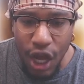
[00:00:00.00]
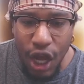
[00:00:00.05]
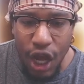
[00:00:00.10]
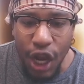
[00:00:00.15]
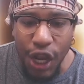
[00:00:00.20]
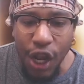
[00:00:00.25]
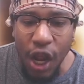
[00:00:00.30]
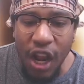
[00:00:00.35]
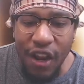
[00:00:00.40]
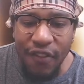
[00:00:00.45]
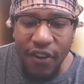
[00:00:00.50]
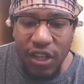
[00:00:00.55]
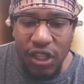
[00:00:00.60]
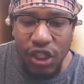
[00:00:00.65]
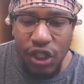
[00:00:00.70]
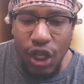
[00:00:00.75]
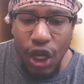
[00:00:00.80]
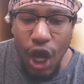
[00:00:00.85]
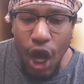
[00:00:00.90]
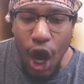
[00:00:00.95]
None of
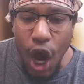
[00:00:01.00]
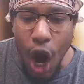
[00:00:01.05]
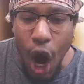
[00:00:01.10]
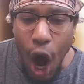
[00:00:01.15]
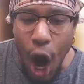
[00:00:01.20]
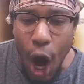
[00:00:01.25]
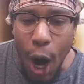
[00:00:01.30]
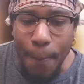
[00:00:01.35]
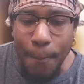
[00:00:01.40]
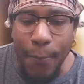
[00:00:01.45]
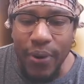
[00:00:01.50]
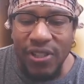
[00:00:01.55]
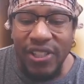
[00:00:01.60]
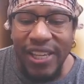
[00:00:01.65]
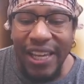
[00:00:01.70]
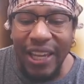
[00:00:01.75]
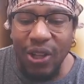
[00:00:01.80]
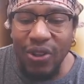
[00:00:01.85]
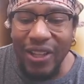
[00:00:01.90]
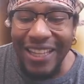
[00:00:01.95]
us are
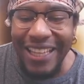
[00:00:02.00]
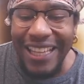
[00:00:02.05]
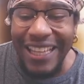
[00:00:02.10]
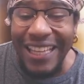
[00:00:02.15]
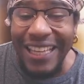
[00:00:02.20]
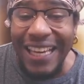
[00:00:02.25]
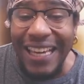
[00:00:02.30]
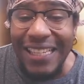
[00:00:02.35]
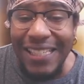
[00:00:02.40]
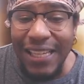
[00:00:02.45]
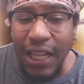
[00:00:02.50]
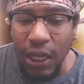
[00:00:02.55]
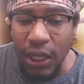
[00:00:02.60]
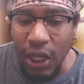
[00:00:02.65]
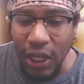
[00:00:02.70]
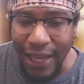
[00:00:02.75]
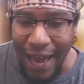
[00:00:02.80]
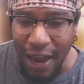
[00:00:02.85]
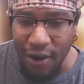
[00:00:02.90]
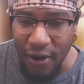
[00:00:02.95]
particularly easy to
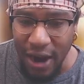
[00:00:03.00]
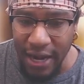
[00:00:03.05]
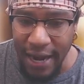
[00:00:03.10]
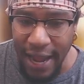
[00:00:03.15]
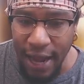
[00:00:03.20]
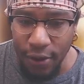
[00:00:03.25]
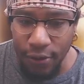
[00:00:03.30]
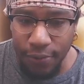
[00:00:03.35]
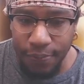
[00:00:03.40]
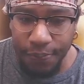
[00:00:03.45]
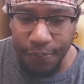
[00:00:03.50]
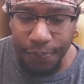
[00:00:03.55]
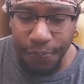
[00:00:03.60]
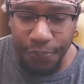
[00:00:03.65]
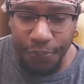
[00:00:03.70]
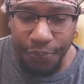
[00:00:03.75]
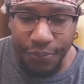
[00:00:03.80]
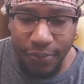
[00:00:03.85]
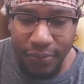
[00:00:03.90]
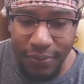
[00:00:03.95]
look at right now.
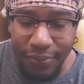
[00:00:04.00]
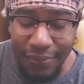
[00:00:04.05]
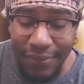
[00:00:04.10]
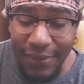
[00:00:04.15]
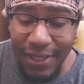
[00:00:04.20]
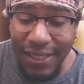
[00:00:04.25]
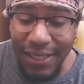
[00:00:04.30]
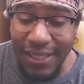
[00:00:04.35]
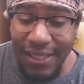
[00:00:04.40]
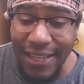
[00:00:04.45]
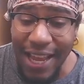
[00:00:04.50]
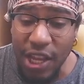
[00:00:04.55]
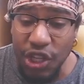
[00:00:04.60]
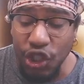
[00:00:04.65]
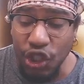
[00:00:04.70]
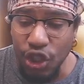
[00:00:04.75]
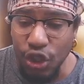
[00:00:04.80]
Says